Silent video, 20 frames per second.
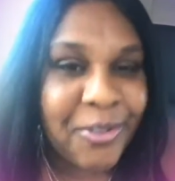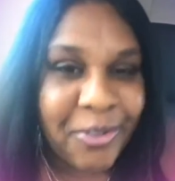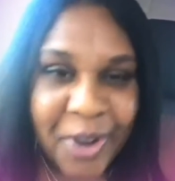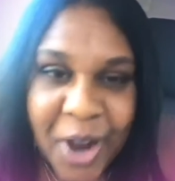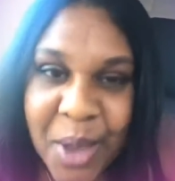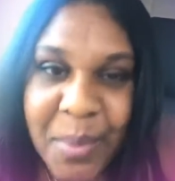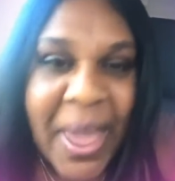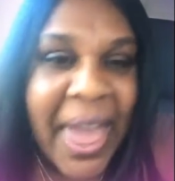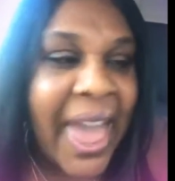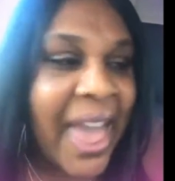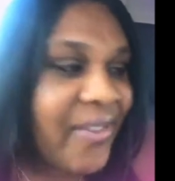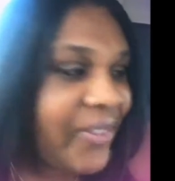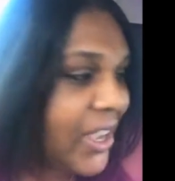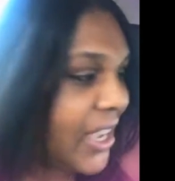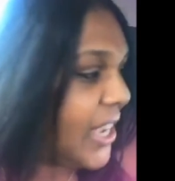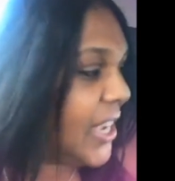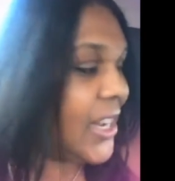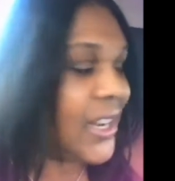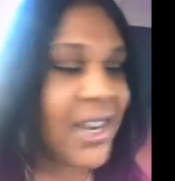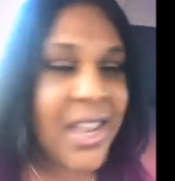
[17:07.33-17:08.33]
from
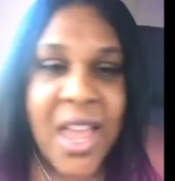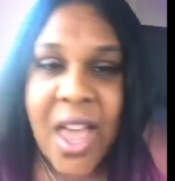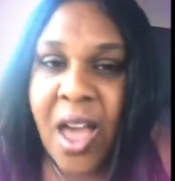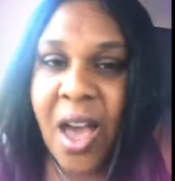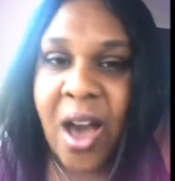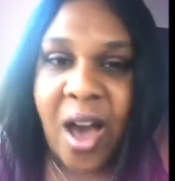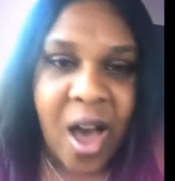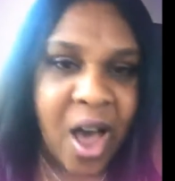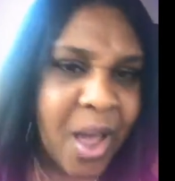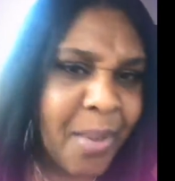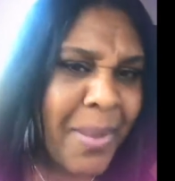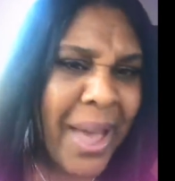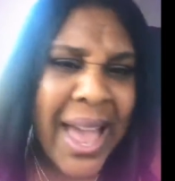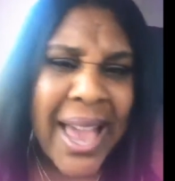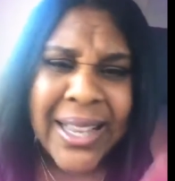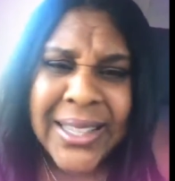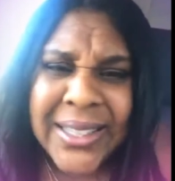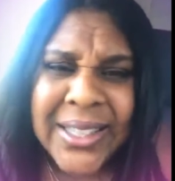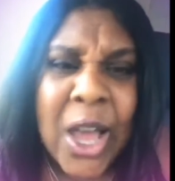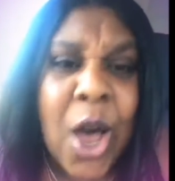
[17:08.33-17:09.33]
heaven on
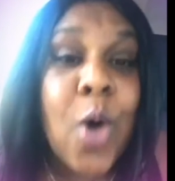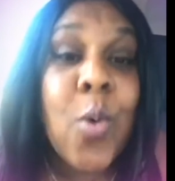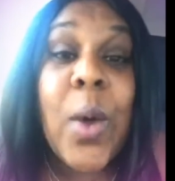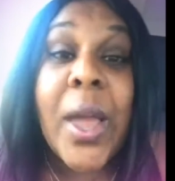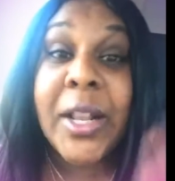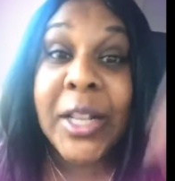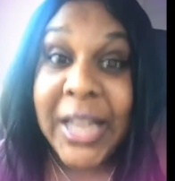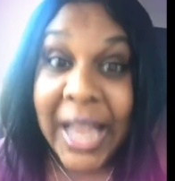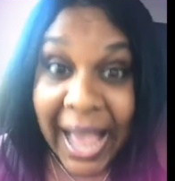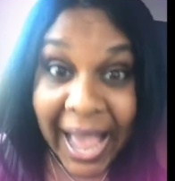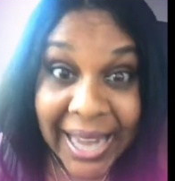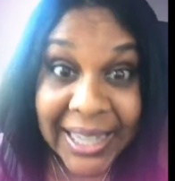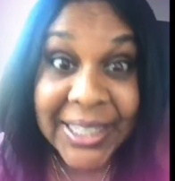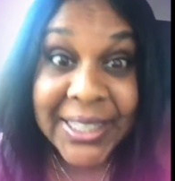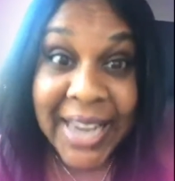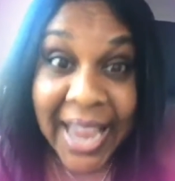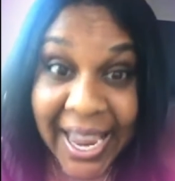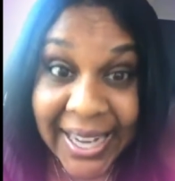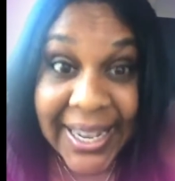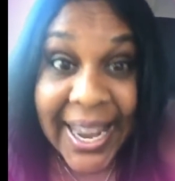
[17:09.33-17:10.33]
my soul, when God
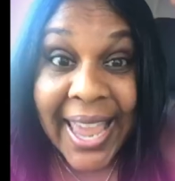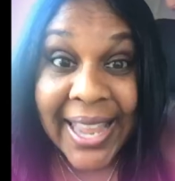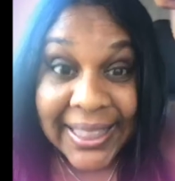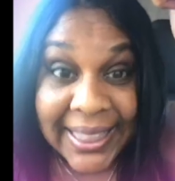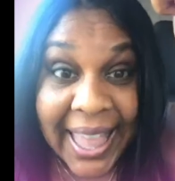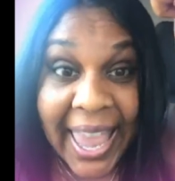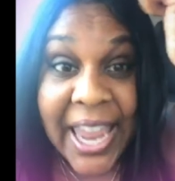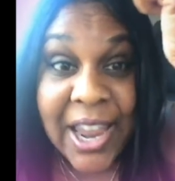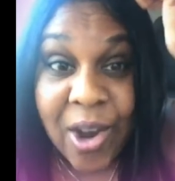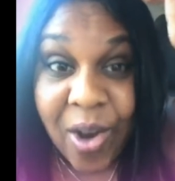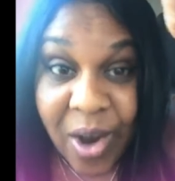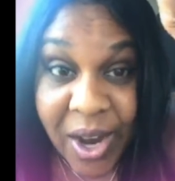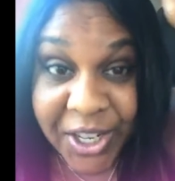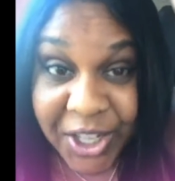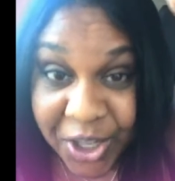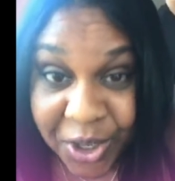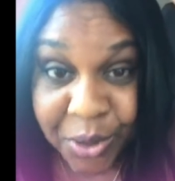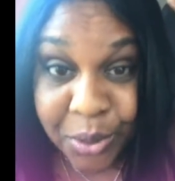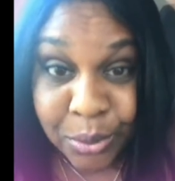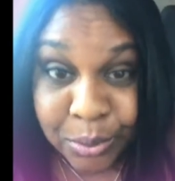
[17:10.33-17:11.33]
shine that light
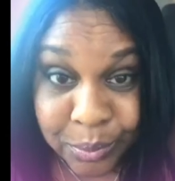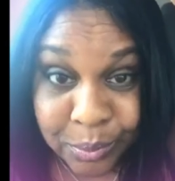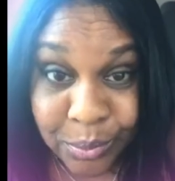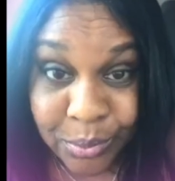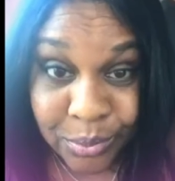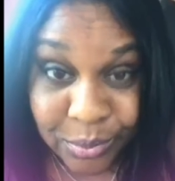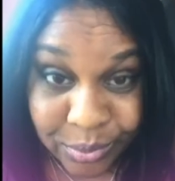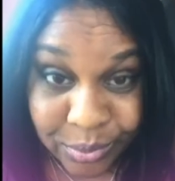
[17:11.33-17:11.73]
on you,